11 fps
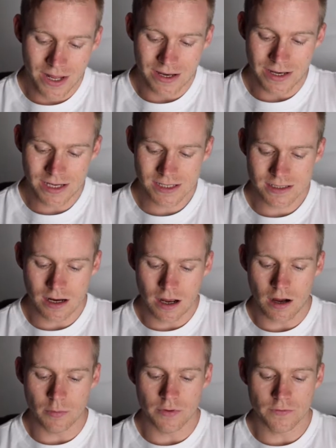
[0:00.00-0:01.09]
Next
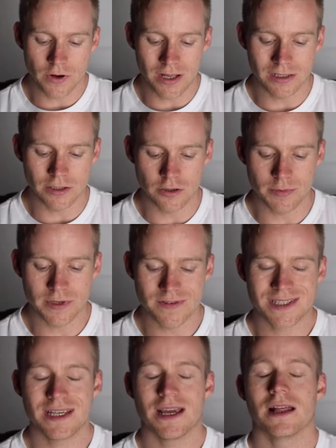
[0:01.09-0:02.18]
up, we've got a little bit of
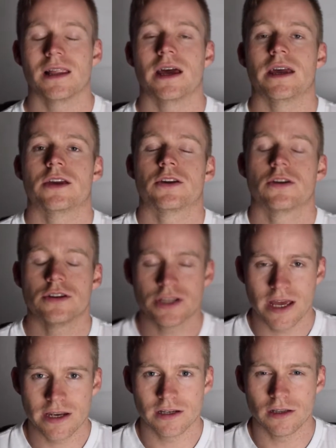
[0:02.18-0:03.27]
CLA,
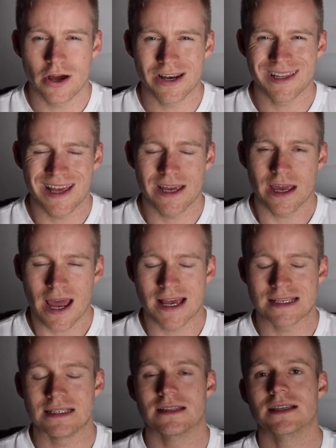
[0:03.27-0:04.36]
conjugated linoleic
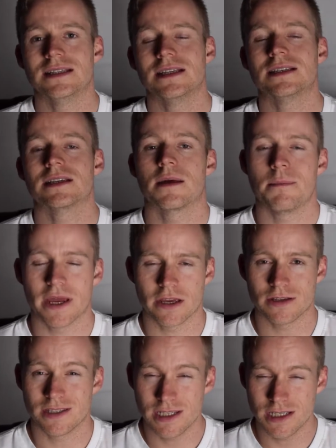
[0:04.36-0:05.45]
acid. This is an
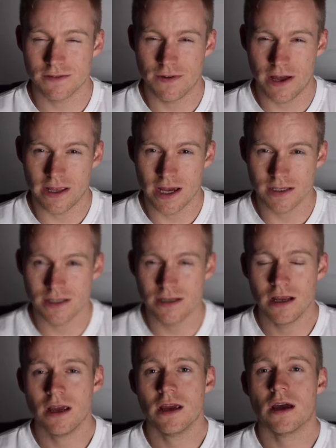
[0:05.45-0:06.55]
omega-6 fatty acid.
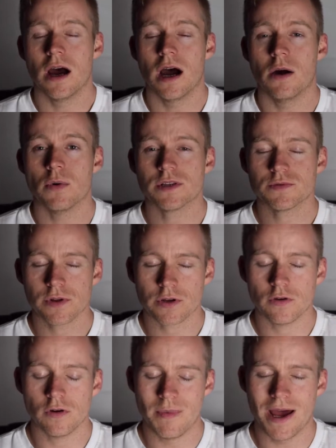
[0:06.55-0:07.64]
What's really
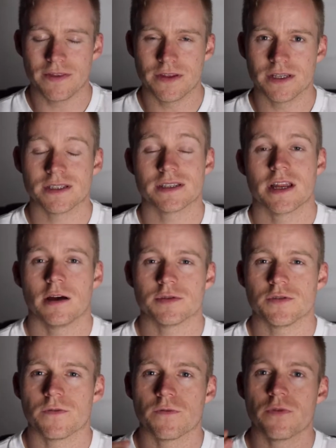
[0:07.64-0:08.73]
cool about this is it helps
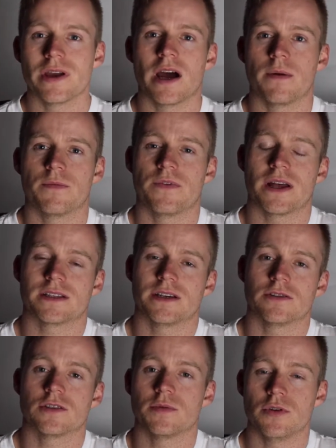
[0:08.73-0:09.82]
to free up fat
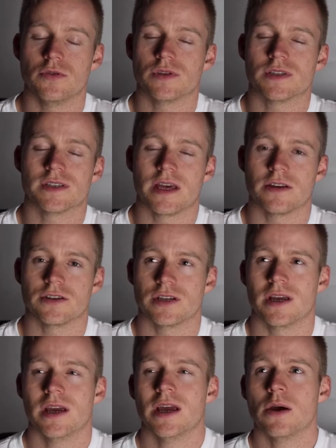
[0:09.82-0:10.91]
cells to be used as
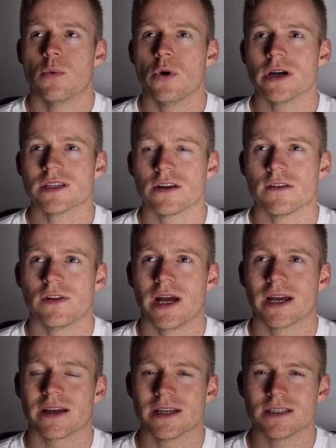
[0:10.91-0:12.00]
energy. Works sort of
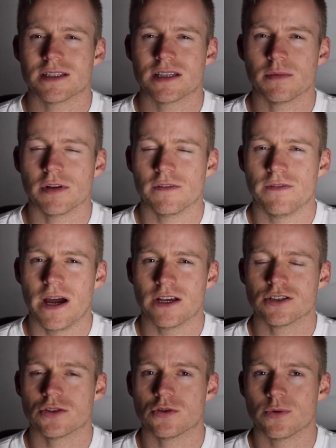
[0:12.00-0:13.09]
like, I guess, a similar
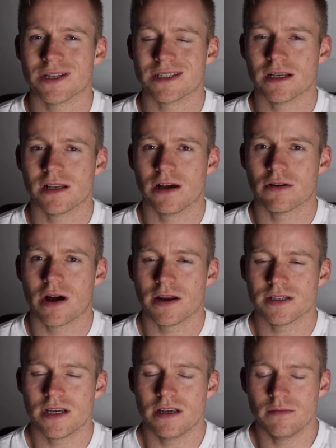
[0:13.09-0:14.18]
fashion to an
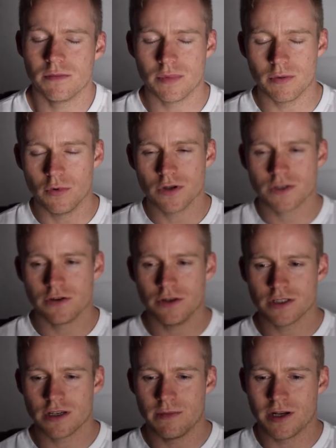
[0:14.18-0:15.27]
acetyl-L-carnitine, but more so,
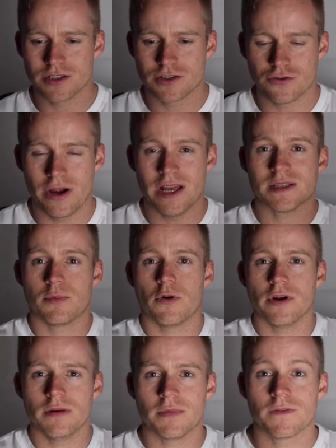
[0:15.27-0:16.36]
not so much
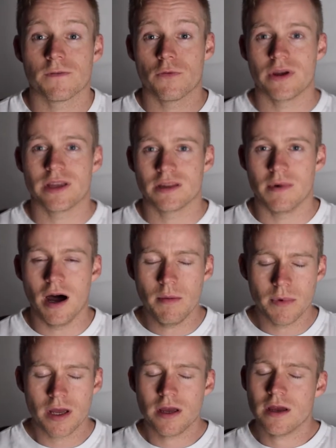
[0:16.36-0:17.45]
transporting, but freeing them
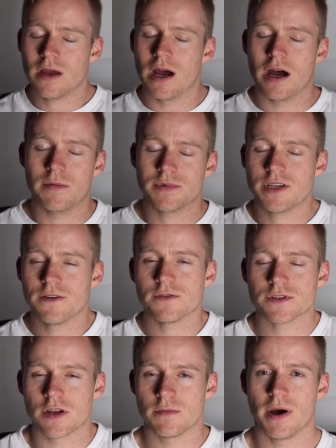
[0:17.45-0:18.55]
up. Different
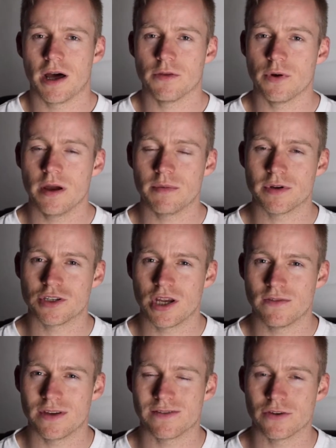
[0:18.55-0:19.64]
sort of pathway, but
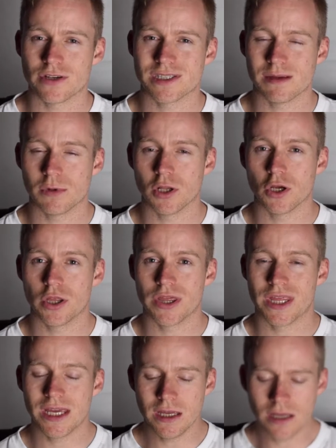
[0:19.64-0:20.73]
achieving a very similar
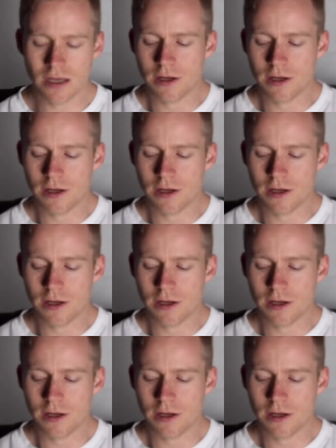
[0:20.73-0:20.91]
thing.